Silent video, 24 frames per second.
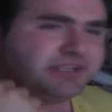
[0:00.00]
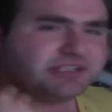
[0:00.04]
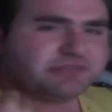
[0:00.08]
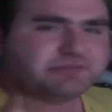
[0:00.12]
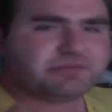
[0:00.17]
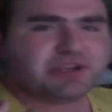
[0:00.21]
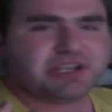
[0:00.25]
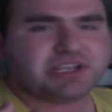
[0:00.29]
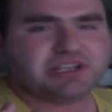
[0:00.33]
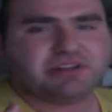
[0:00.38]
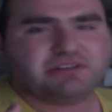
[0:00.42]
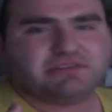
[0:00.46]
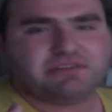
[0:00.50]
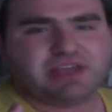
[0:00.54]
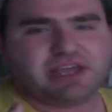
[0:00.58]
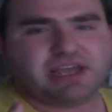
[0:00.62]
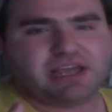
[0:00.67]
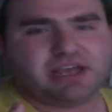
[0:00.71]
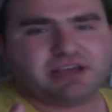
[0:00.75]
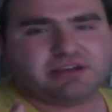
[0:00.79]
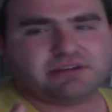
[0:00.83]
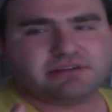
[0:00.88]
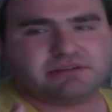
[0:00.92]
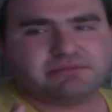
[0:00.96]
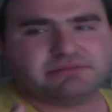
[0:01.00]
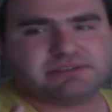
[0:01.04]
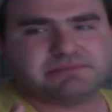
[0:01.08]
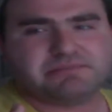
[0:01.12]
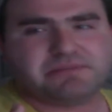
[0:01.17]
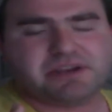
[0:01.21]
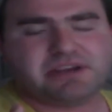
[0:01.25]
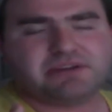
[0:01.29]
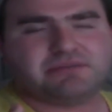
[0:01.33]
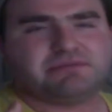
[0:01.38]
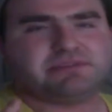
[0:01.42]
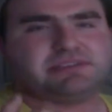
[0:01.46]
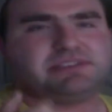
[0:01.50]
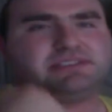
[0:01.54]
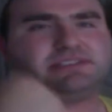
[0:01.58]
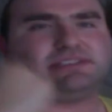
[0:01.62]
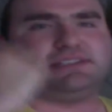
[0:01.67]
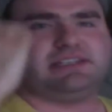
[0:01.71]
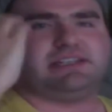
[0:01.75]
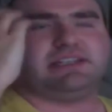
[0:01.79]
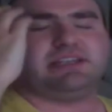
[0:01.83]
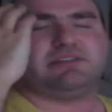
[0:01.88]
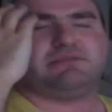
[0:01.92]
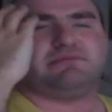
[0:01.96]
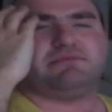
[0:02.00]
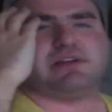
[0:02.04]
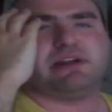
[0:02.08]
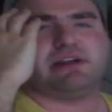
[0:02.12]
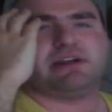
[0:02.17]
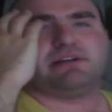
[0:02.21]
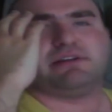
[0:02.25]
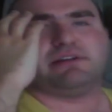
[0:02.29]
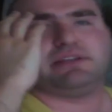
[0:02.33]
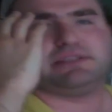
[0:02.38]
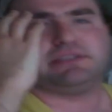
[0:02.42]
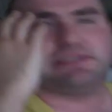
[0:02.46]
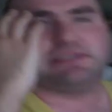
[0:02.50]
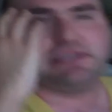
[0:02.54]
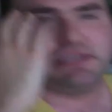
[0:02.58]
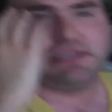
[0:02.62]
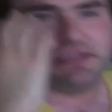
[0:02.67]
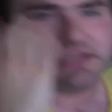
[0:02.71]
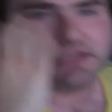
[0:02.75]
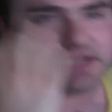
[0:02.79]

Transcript: Speaking of that, how come Spike wasn't sitting in Rarity seat?